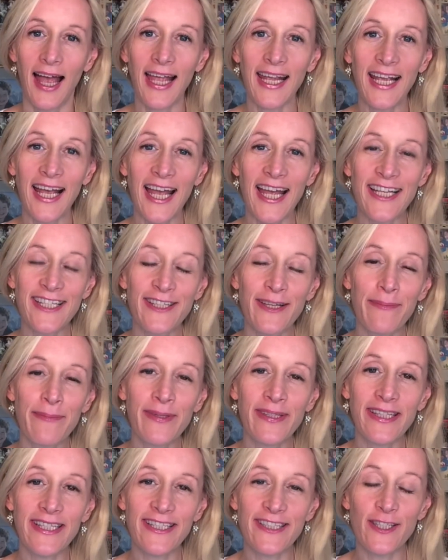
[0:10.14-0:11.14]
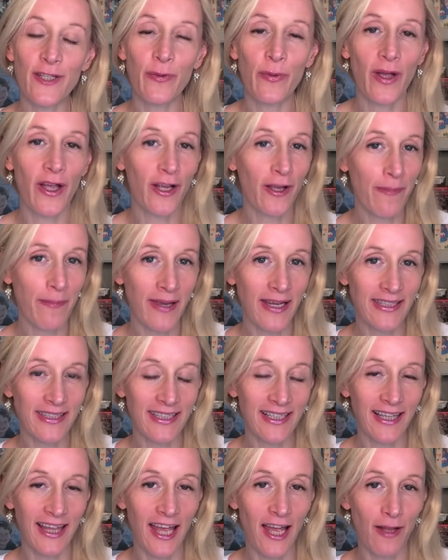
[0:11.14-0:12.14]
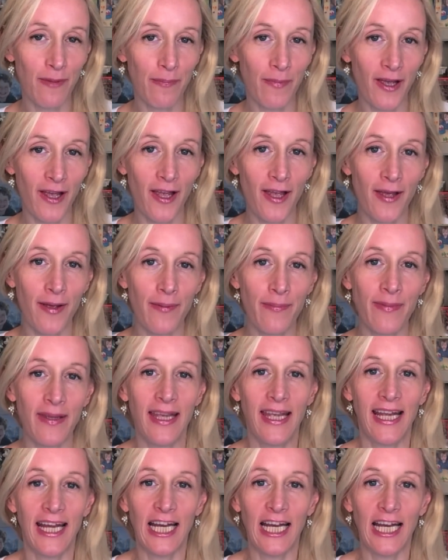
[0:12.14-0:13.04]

Hi guys, I'm Melissa. Welcome back to Cloud Mom.